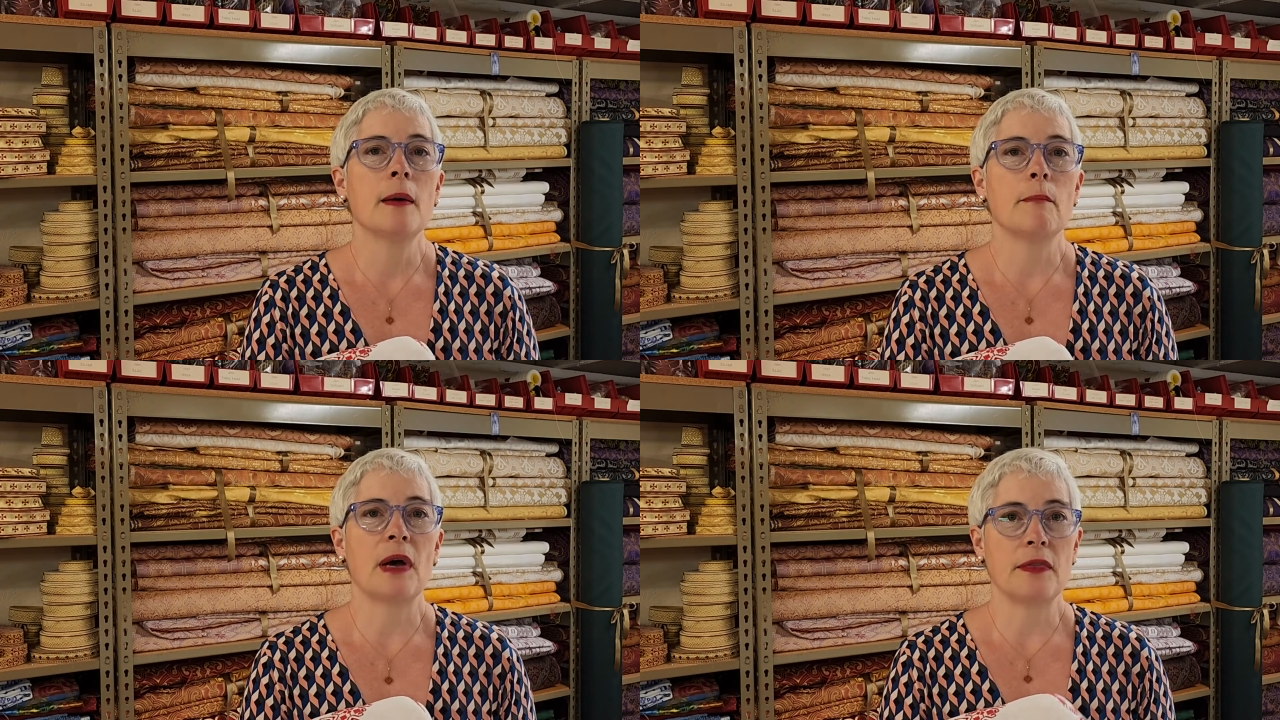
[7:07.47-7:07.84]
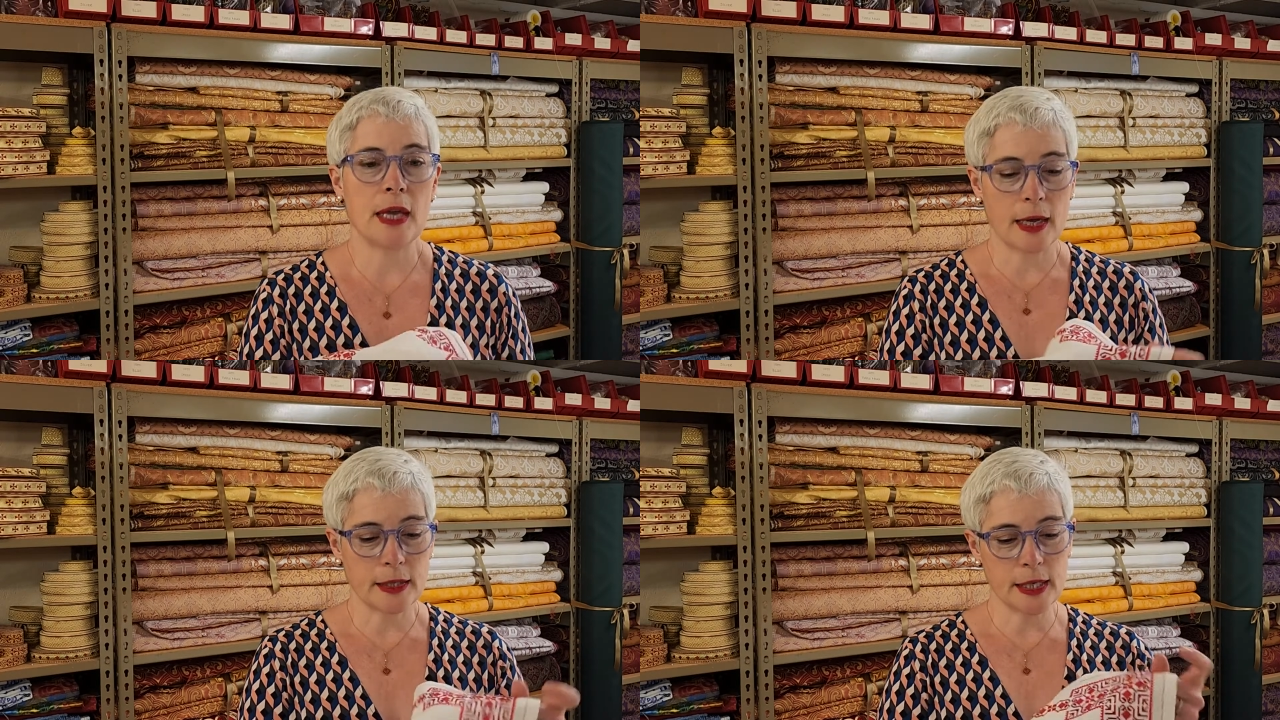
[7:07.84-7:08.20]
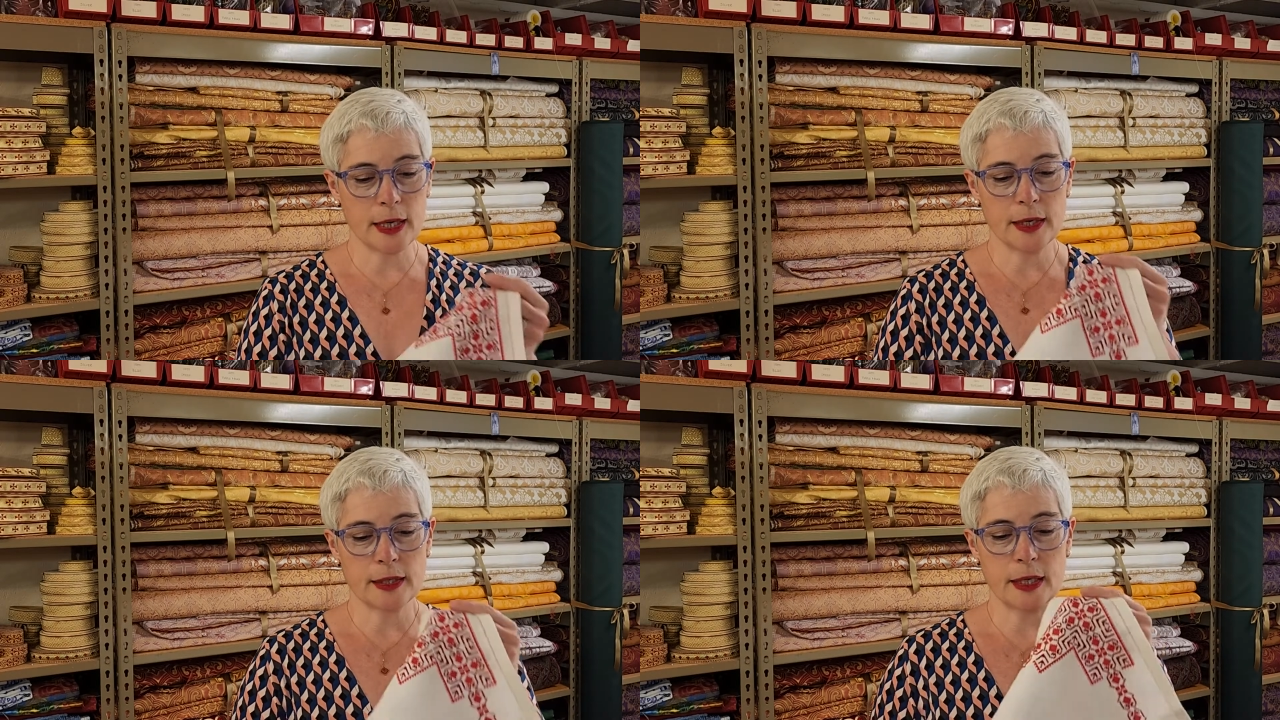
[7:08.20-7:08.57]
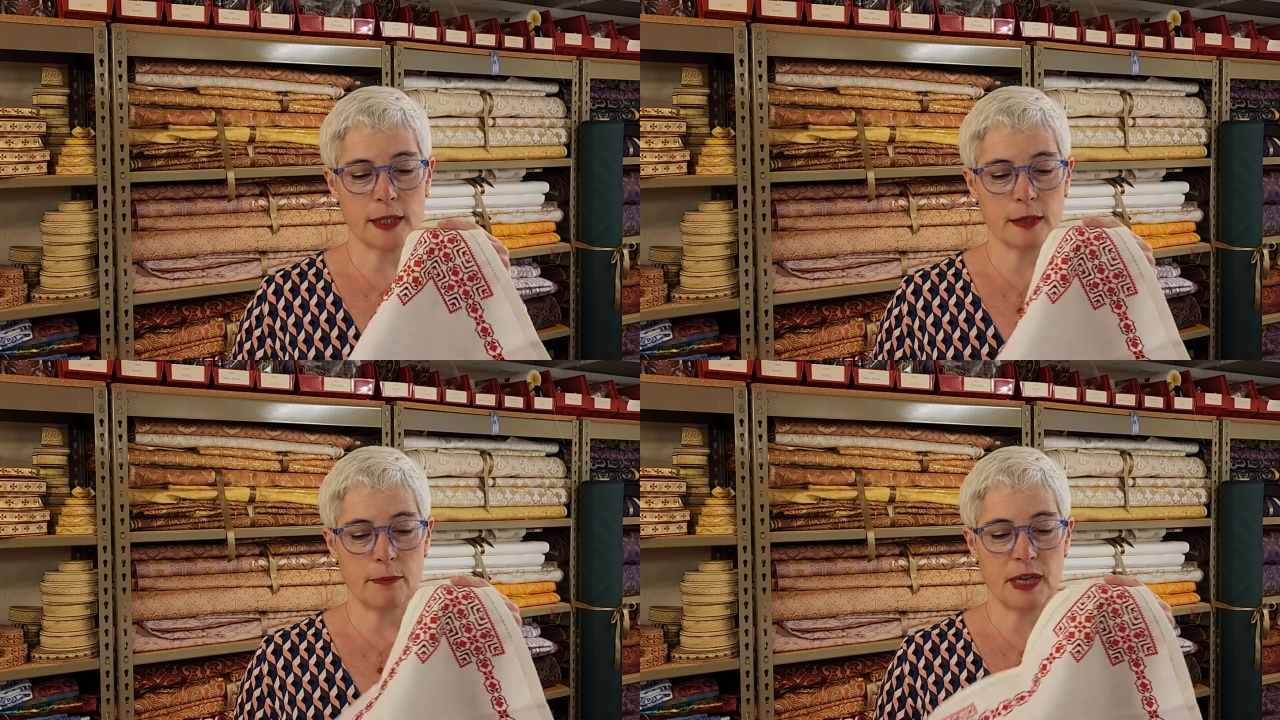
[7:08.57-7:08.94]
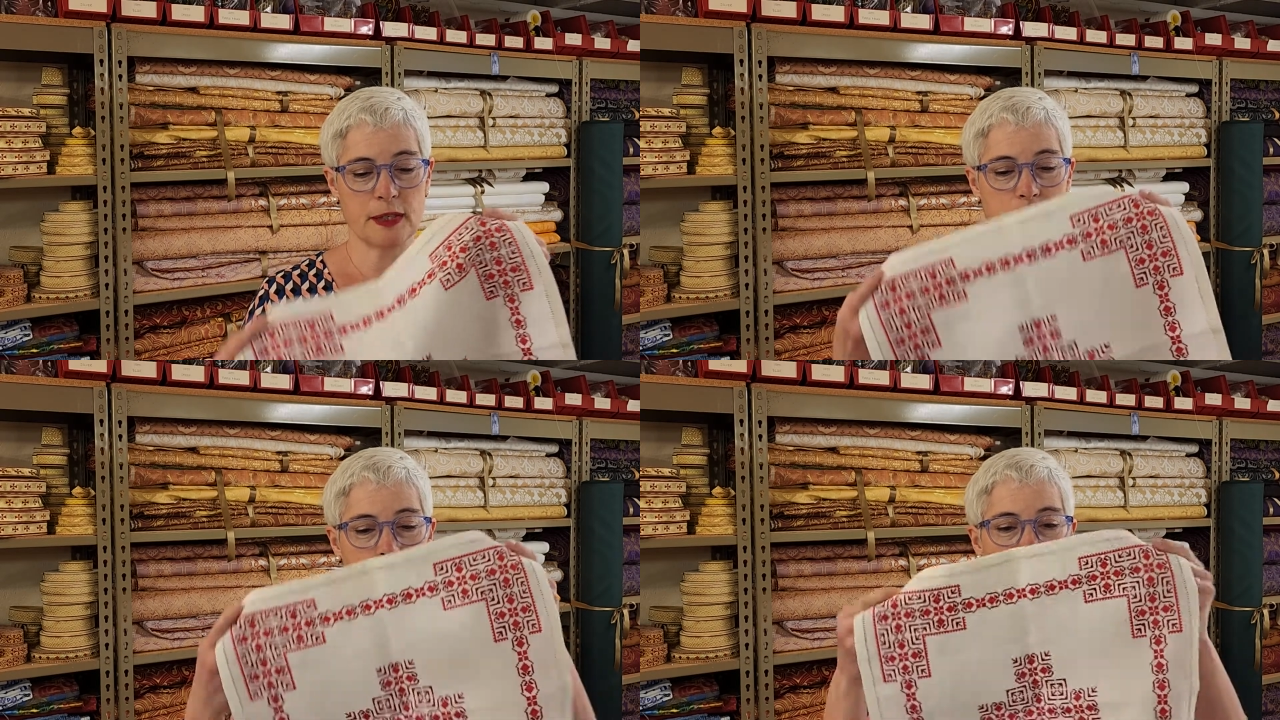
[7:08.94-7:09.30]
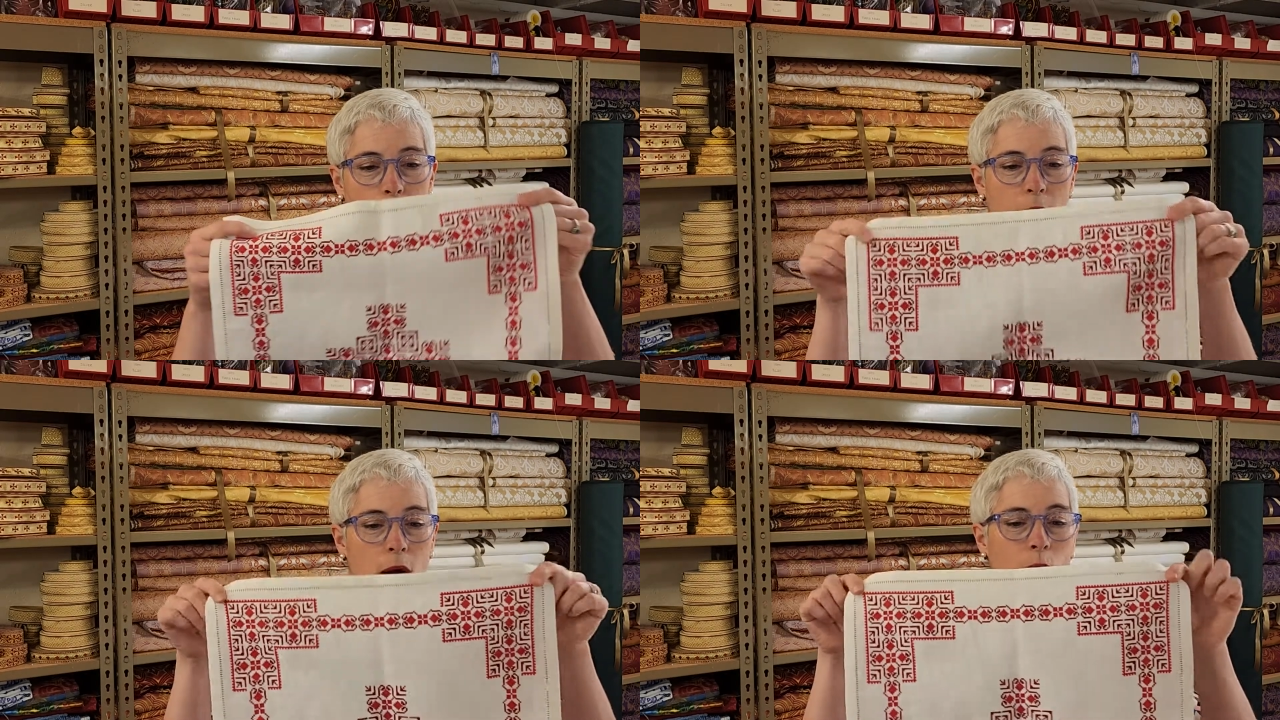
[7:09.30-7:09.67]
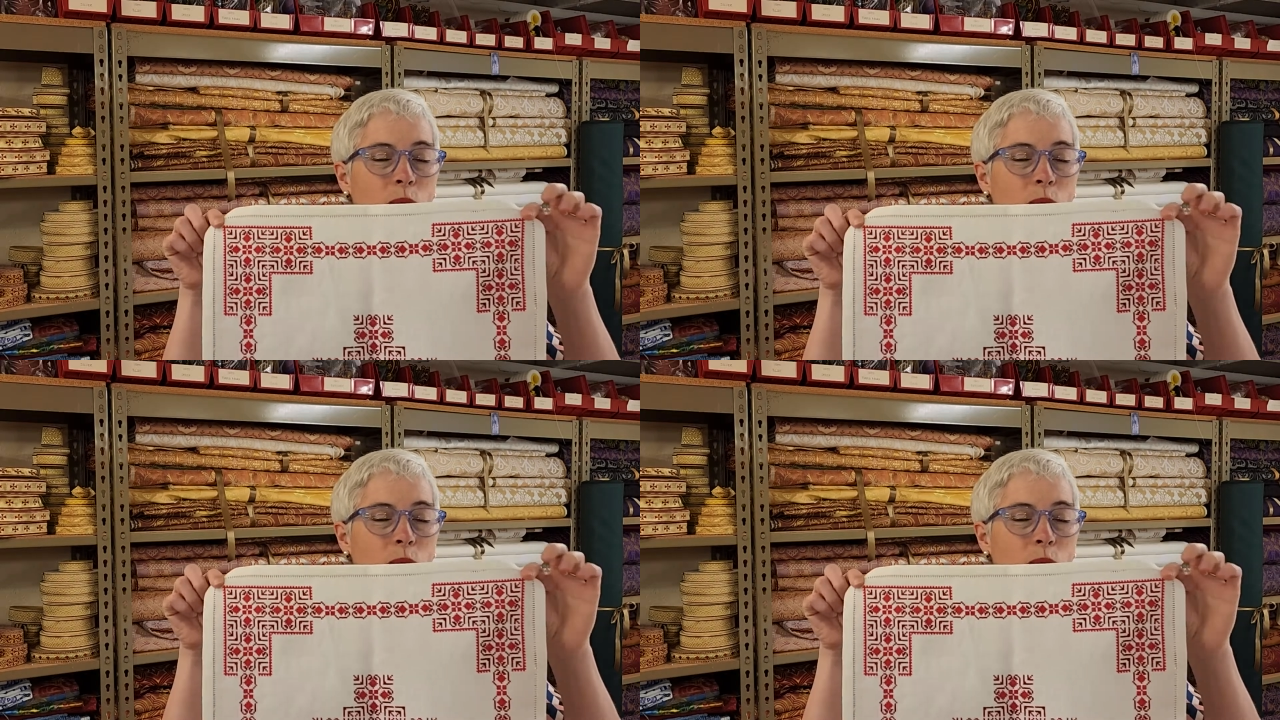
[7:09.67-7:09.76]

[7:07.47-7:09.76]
But the idea is that it's a basic square,